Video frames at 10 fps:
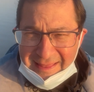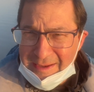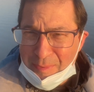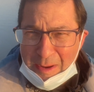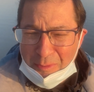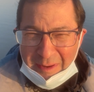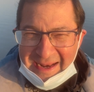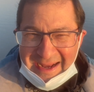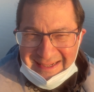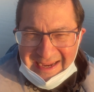They're probably
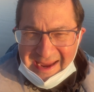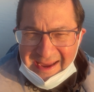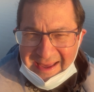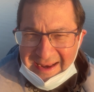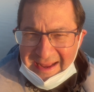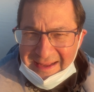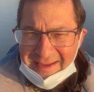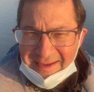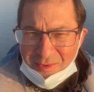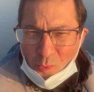not taking it
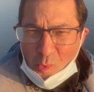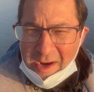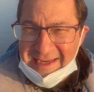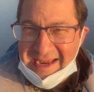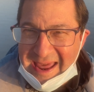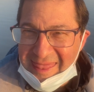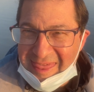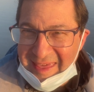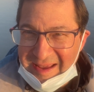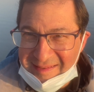
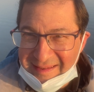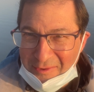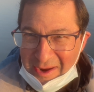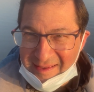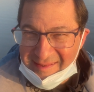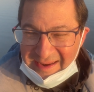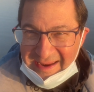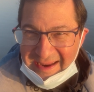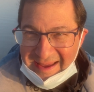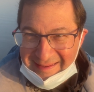1/10 as
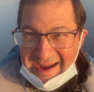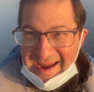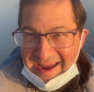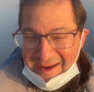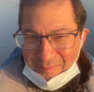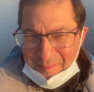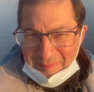seriously as I am.